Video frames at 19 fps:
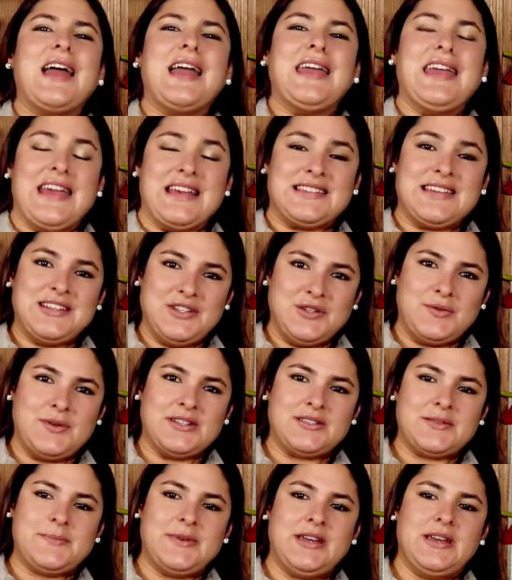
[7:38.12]
Yes, I do
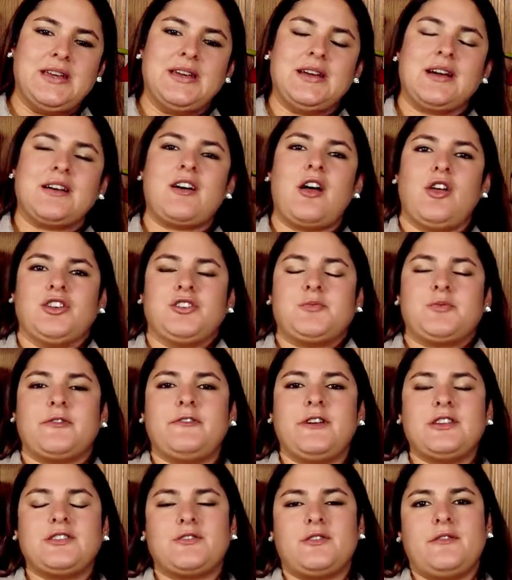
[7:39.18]
want to be a college
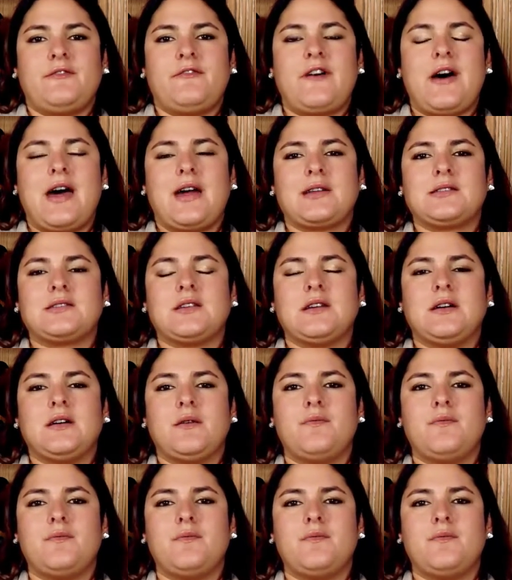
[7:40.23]
professor. In fact,